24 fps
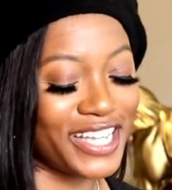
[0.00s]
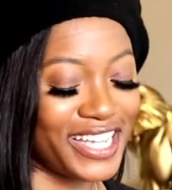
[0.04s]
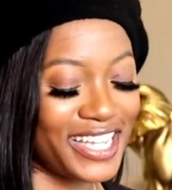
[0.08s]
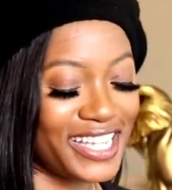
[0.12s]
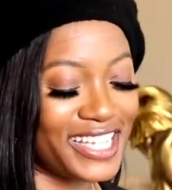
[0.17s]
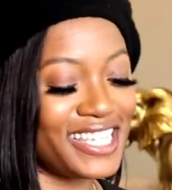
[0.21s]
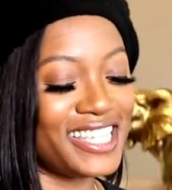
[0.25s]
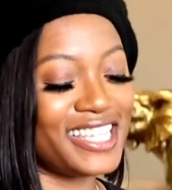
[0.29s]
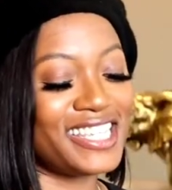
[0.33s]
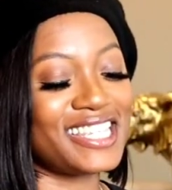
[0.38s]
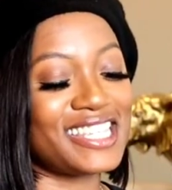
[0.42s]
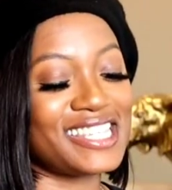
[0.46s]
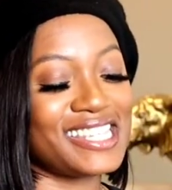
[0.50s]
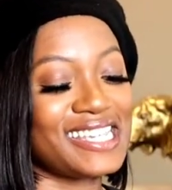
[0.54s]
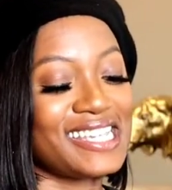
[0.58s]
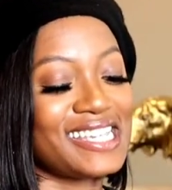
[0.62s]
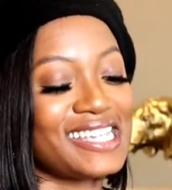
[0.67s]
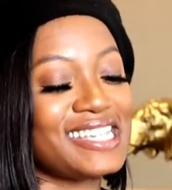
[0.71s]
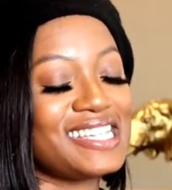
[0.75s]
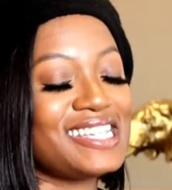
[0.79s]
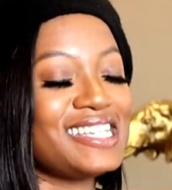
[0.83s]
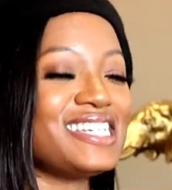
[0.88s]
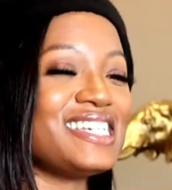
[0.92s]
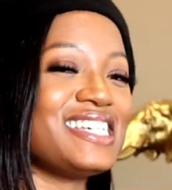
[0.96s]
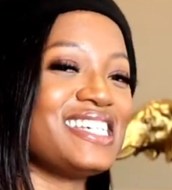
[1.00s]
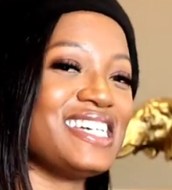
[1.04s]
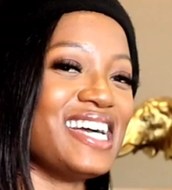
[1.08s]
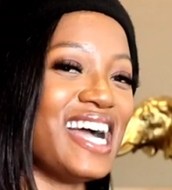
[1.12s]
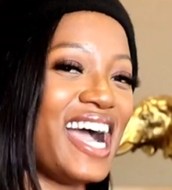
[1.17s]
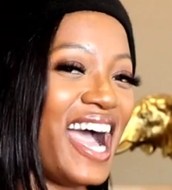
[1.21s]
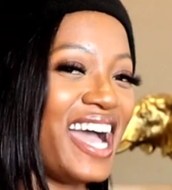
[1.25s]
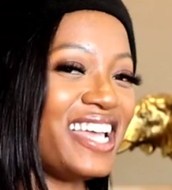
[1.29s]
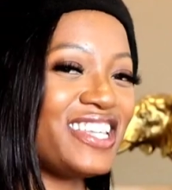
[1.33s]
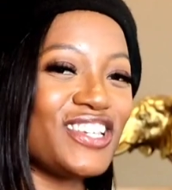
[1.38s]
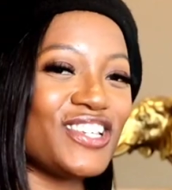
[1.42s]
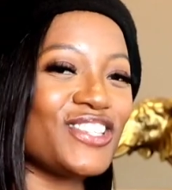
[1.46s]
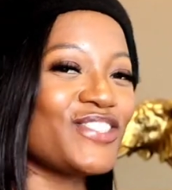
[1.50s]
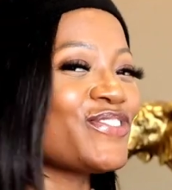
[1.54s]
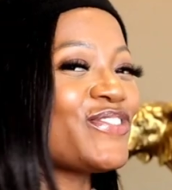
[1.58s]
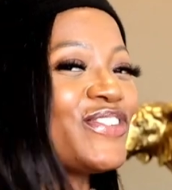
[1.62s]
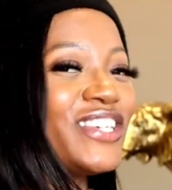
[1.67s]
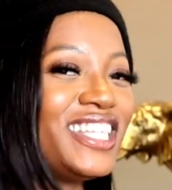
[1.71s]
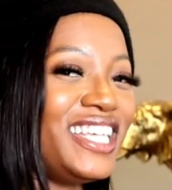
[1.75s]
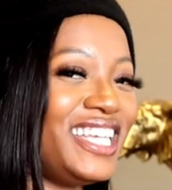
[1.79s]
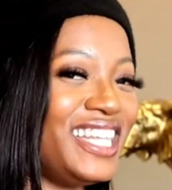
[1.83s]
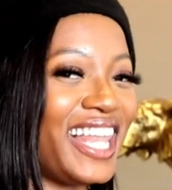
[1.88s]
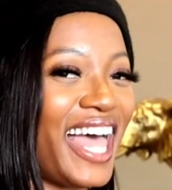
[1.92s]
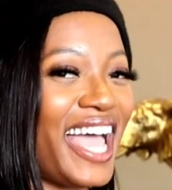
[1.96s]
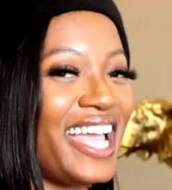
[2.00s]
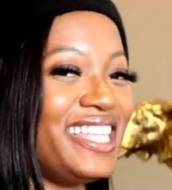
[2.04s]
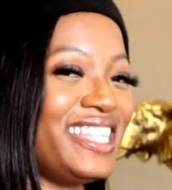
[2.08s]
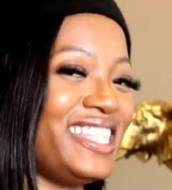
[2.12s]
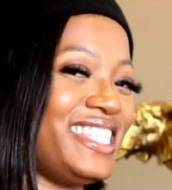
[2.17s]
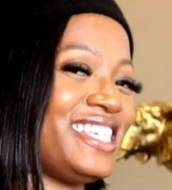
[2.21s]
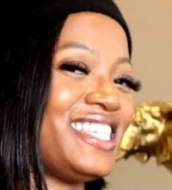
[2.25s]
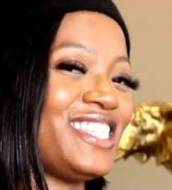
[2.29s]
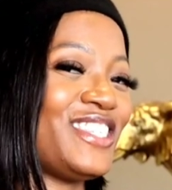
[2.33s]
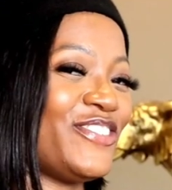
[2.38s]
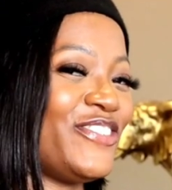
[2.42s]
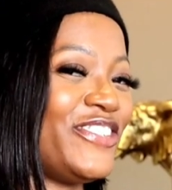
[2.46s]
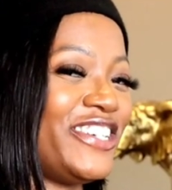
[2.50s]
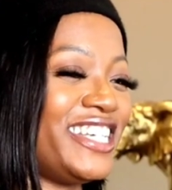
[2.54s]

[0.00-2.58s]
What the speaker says: because I just really like this.